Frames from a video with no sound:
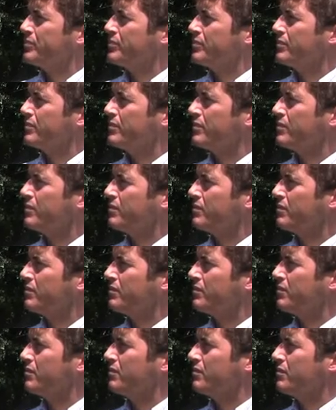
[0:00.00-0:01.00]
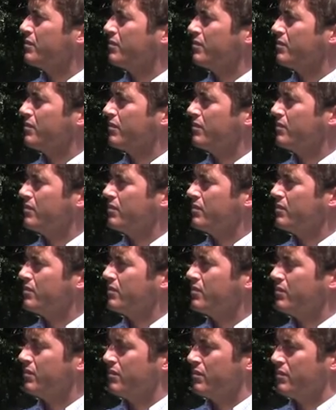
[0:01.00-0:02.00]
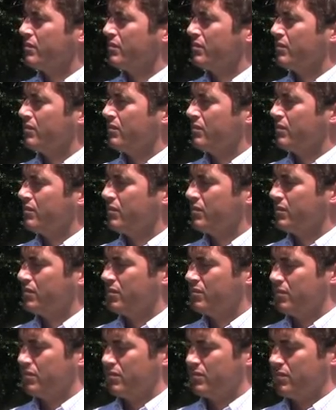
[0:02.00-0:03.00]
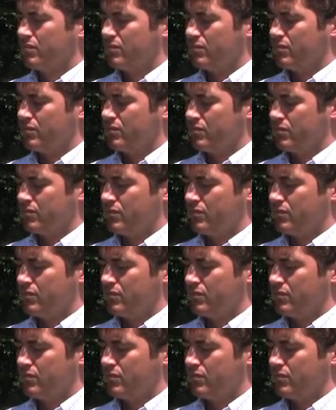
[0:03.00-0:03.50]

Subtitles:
(not speaking)